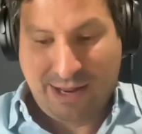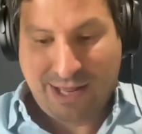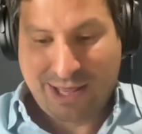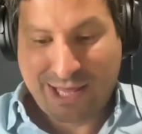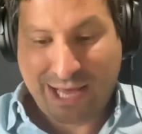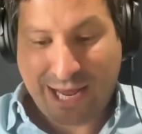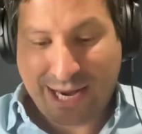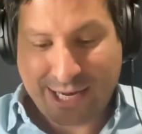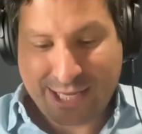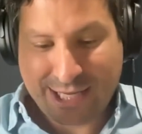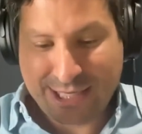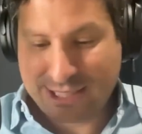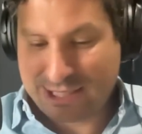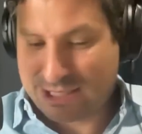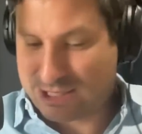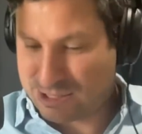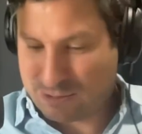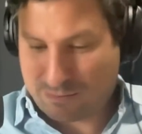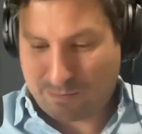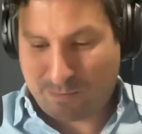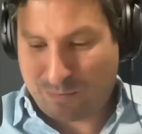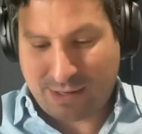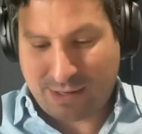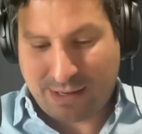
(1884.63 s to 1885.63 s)
That
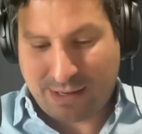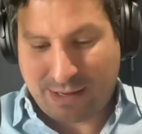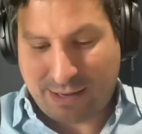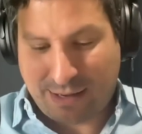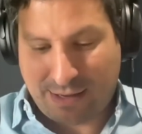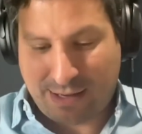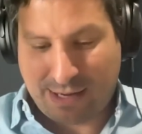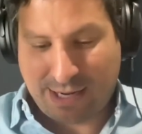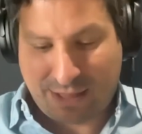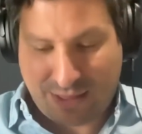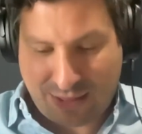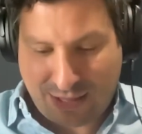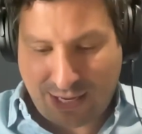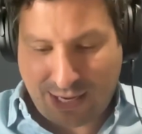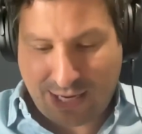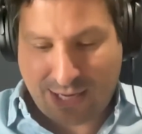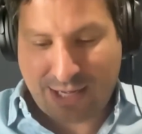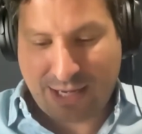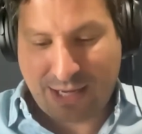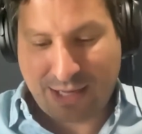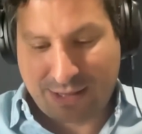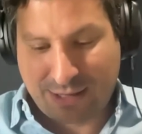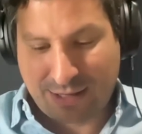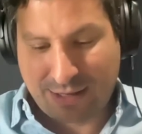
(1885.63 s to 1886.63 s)
is, I
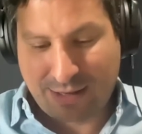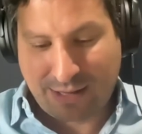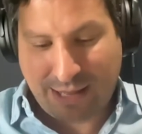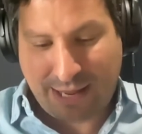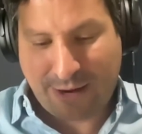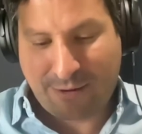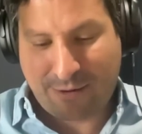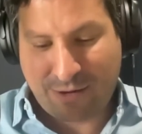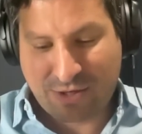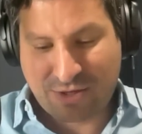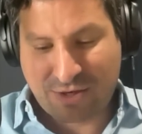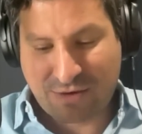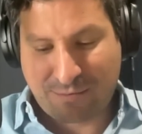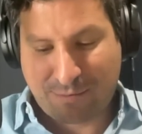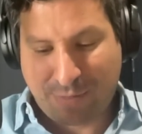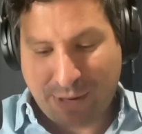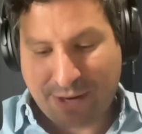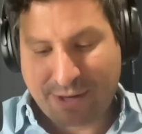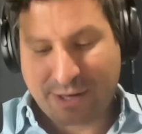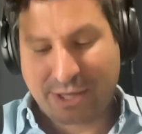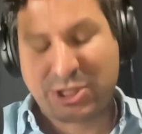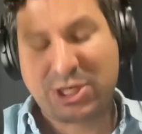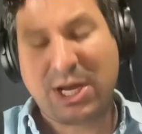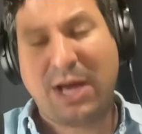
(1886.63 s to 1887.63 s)
think, in the language of
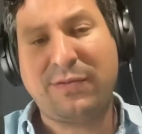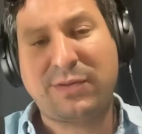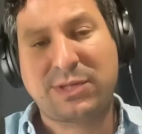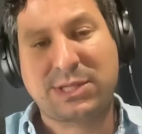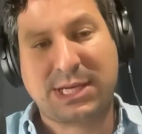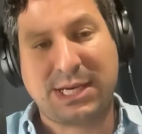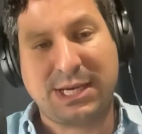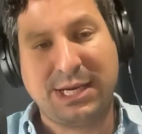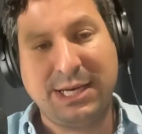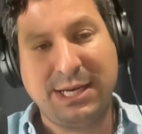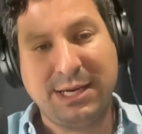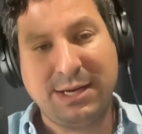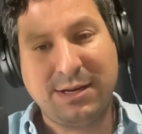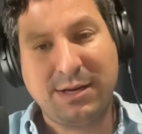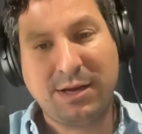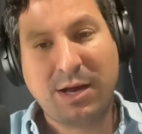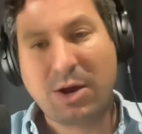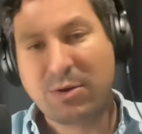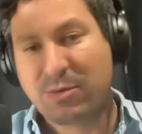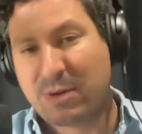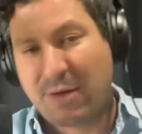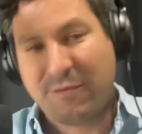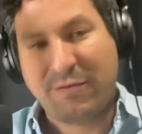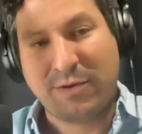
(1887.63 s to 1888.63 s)
Berdichevsky,
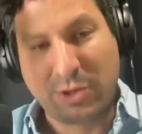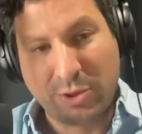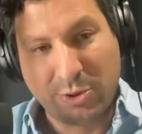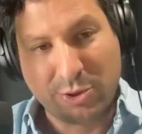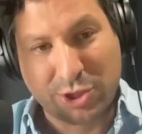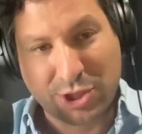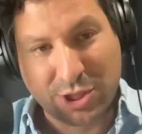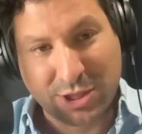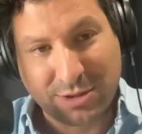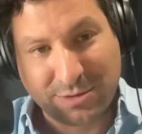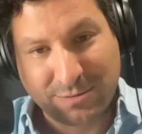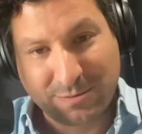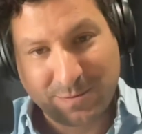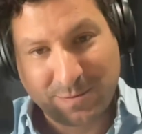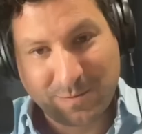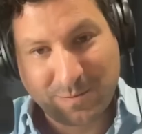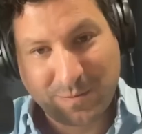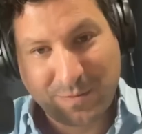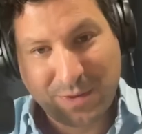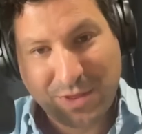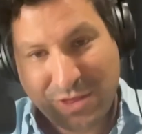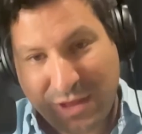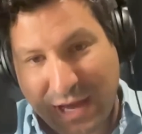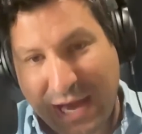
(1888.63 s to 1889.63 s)
a revolution.
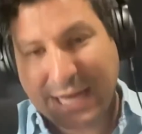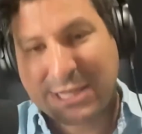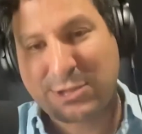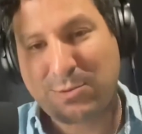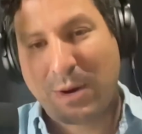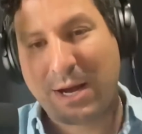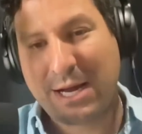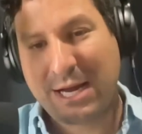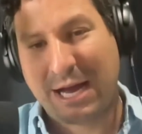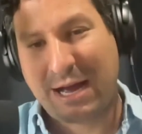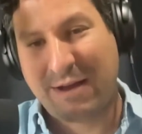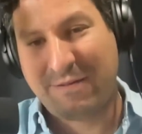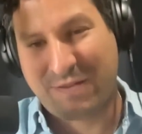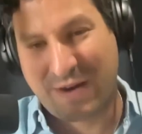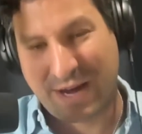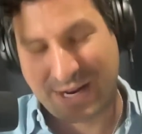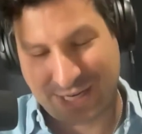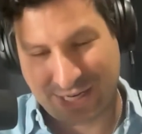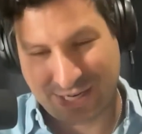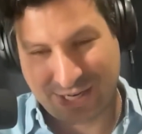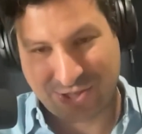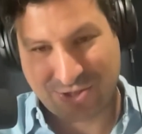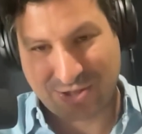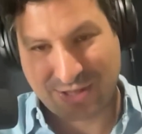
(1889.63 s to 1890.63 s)
That's why I
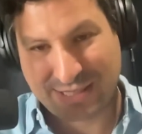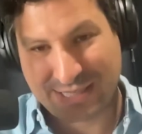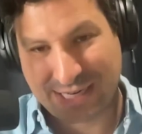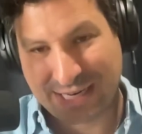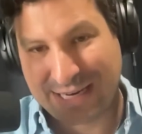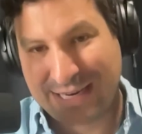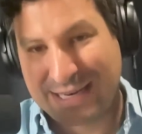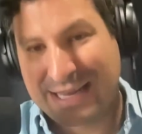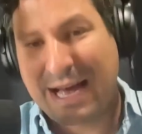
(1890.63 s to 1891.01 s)
find it interesting.